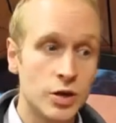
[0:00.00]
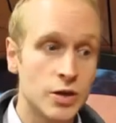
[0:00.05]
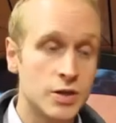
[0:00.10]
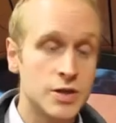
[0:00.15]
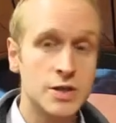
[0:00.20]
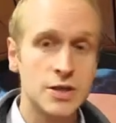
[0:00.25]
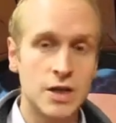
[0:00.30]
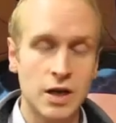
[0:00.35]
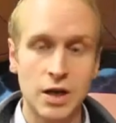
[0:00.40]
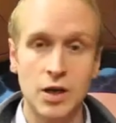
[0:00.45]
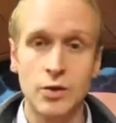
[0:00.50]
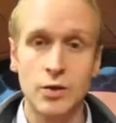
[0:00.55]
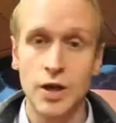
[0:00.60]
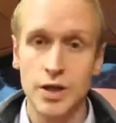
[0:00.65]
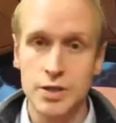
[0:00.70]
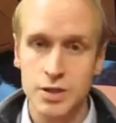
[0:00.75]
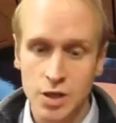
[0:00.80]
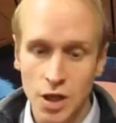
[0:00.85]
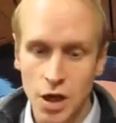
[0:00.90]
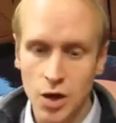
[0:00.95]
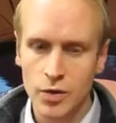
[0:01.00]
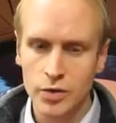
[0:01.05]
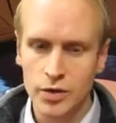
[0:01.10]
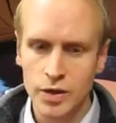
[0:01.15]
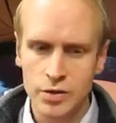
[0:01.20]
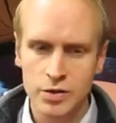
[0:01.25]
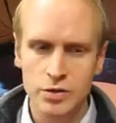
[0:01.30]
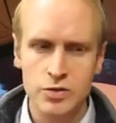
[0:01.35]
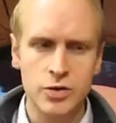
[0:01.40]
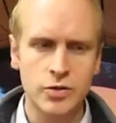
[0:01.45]
knows exactly where to go, and
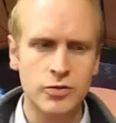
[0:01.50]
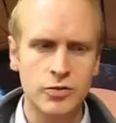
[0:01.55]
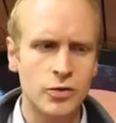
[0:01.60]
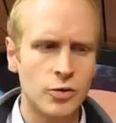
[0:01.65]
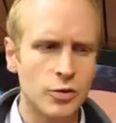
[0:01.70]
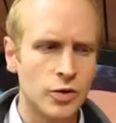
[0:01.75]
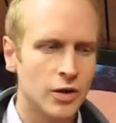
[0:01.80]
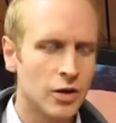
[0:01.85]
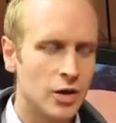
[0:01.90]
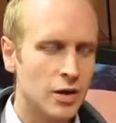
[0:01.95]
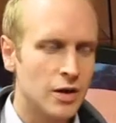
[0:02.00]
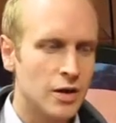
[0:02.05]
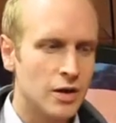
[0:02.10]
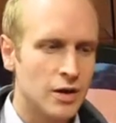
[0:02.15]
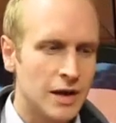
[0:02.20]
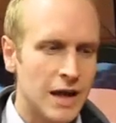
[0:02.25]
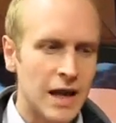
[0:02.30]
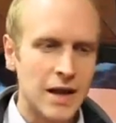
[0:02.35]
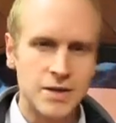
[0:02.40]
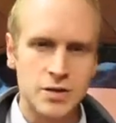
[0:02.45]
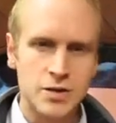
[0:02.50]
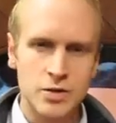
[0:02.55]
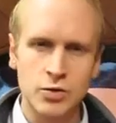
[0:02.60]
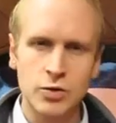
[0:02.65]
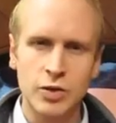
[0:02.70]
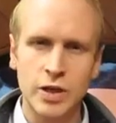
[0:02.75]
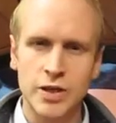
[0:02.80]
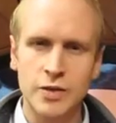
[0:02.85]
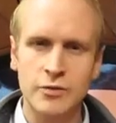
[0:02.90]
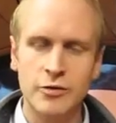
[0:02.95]
it sort of gets all
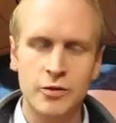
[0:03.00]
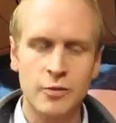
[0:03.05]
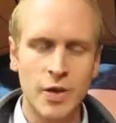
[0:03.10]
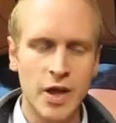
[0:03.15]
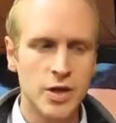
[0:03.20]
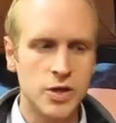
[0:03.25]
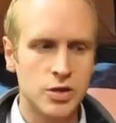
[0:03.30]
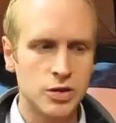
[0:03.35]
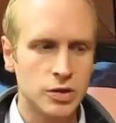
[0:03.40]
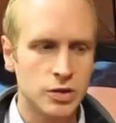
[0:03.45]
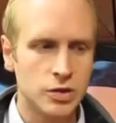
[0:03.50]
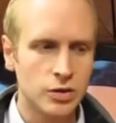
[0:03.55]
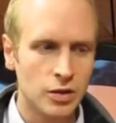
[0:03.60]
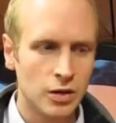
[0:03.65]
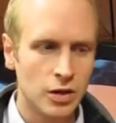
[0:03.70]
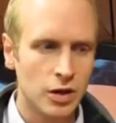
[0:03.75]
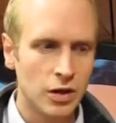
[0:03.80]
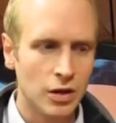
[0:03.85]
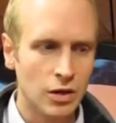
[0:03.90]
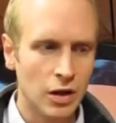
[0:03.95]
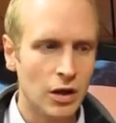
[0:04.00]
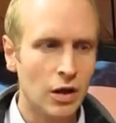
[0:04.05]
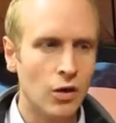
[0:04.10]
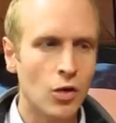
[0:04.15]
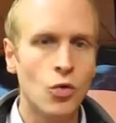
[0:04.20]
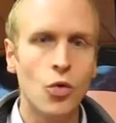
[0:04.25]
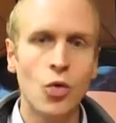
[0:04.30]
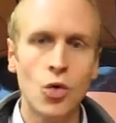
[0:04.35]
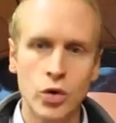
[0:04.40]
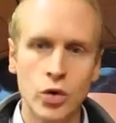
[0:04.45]
that information
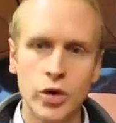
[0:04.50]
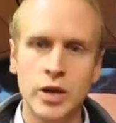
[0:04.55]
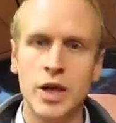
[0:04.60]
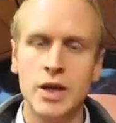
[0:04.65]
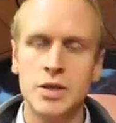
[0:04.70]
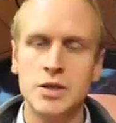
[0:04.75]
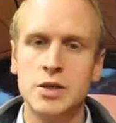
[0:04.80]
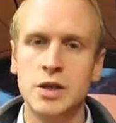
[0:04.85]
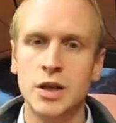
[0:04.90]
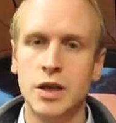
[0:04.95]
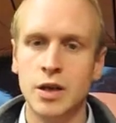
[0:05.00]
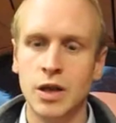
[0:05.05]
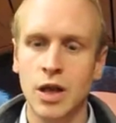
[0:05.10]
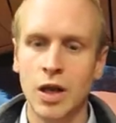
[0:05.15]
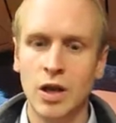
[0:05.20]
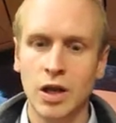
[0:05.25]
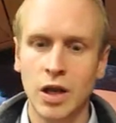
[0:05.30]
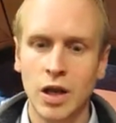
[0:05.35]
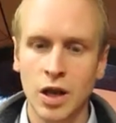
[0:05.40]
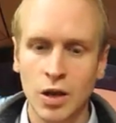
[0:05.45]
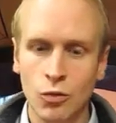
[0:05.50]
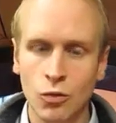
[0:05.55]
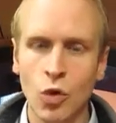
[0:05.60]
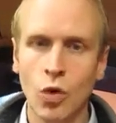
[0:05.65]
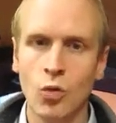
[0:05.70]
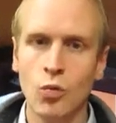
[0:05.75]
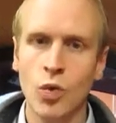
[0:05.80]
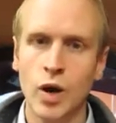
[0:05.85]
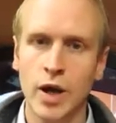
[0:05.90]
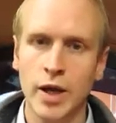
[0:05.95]
coordinated in
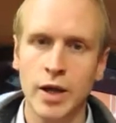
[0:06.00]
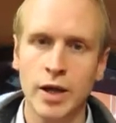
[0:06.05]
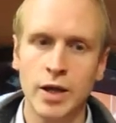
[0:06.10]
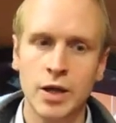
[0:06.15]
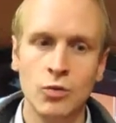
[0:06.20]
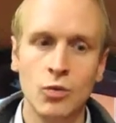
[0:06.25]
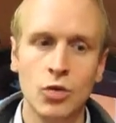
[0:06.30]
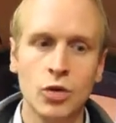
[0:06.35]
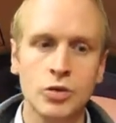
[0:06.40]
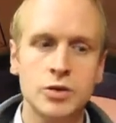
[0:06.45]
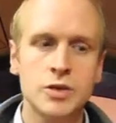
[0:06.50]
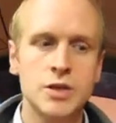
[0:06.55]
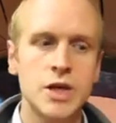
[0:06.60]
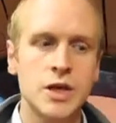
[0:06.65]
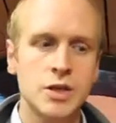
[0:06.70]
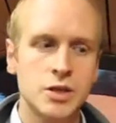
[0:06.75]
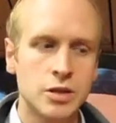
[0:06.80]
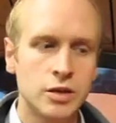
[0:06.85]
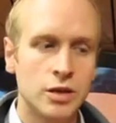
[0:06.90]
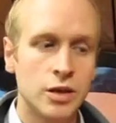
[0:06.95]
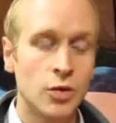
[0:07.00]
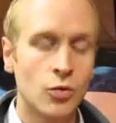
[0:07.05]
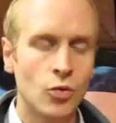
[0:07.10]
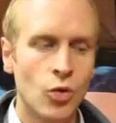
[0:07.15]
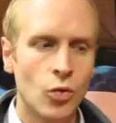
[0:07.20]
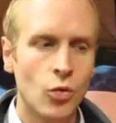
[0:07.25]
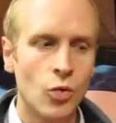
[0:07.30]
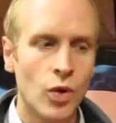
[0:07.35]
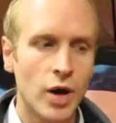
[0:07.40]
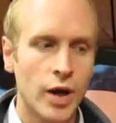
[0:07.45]
one session and in
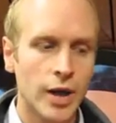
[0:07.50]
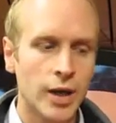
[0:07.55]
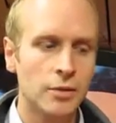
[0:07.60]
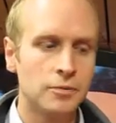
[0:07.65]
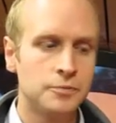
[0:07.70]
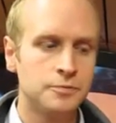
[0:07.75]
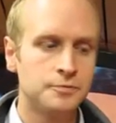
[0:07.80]
one way.